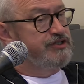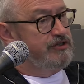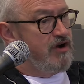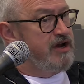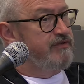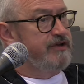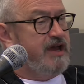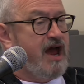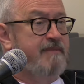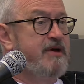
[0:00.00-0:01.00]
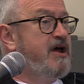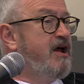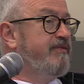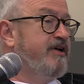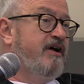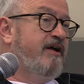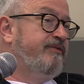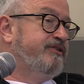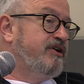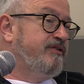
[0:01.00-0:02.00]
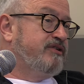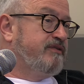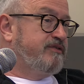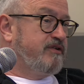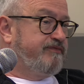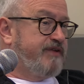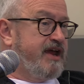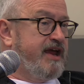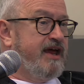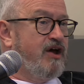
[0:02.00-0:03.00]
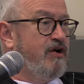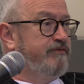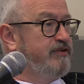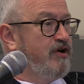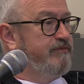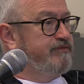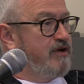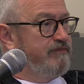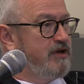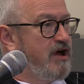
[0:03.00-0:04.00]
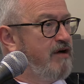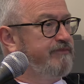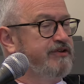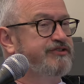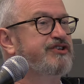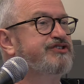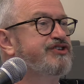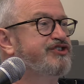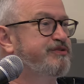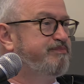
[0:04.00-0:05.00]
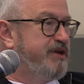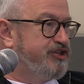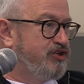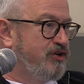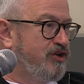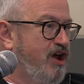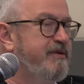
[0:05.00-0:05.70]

The greater the gap, the the the, the fear of of, of love, the, the suspicion.